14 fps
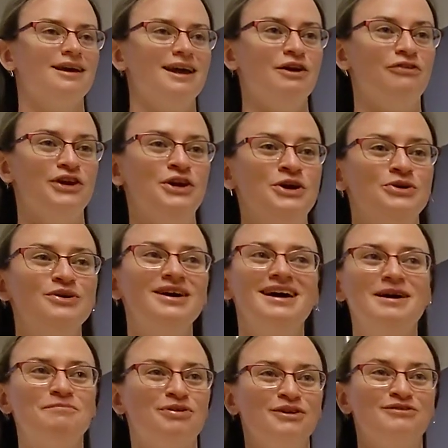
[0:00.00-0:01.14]
if you
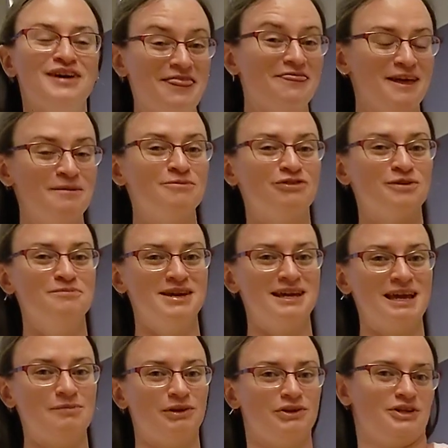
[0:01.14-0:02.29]
prevent them from being
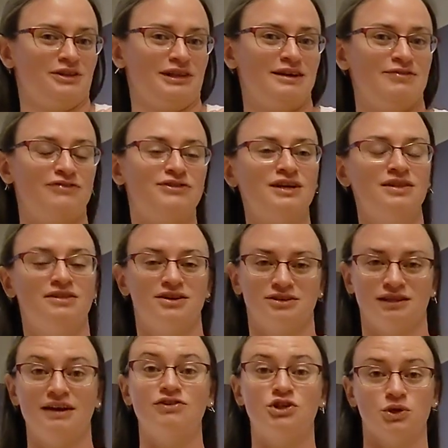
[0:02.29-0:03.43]
able to lift their
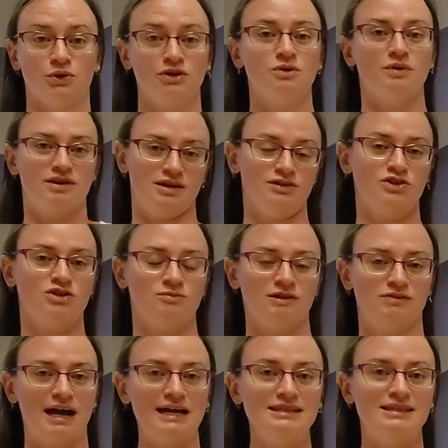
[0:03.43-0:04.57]
left shoulder where the instrument
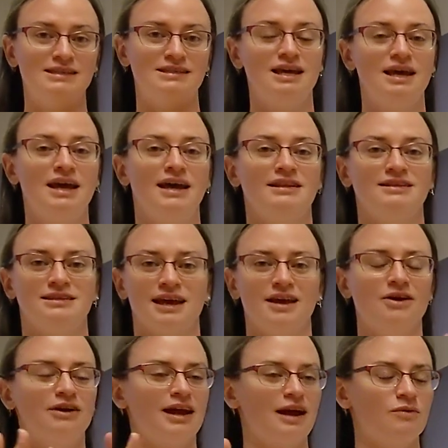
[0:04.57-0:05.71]
rests and say,
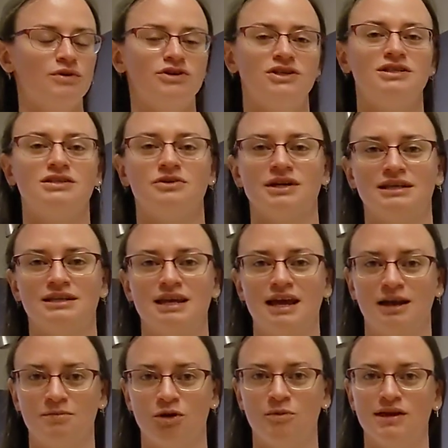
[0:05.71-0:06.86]
okay, we're just going to
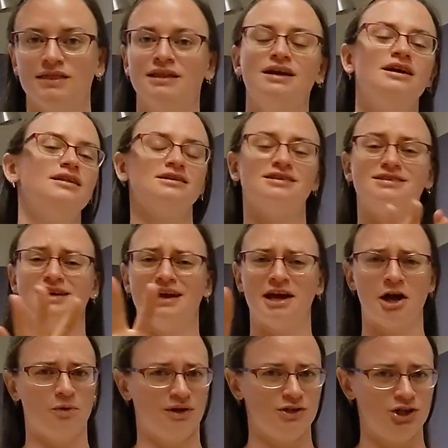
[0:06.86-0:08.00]
take a moment, this is not how
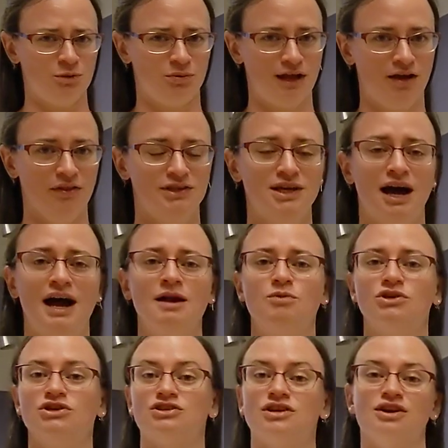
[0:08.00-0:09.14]
I want you to play all the time, we're
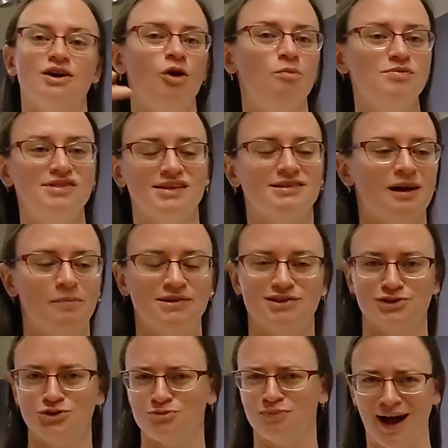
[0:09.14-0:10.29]
just going to open this up as a
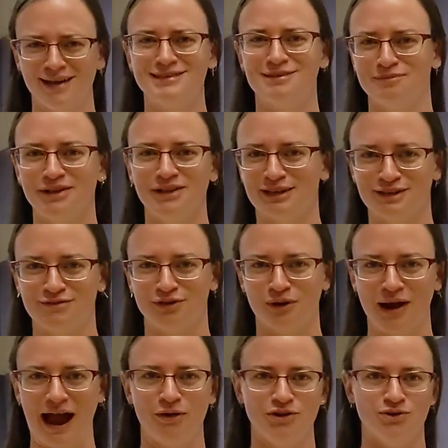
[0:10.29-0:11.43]
new possibility for
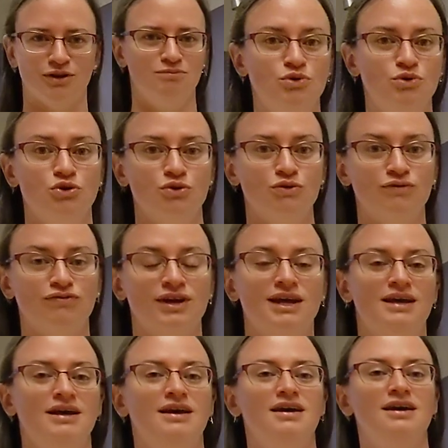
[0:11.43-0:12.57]
how you move,
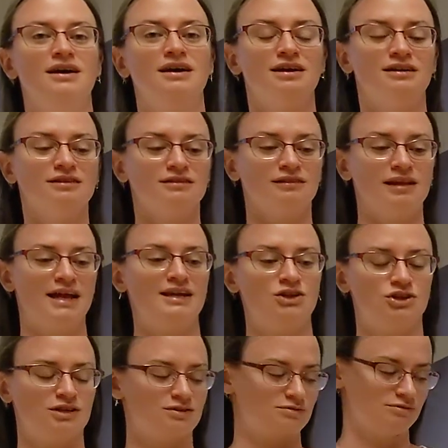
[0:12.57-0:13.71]
let it
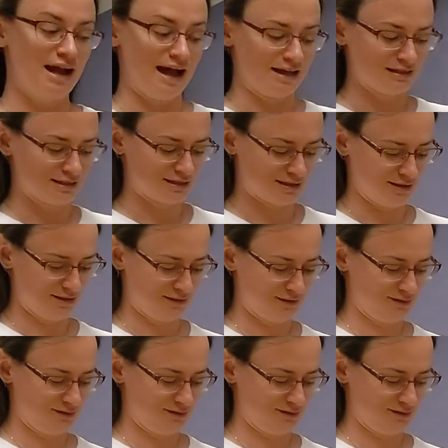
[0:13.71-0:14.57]
just rest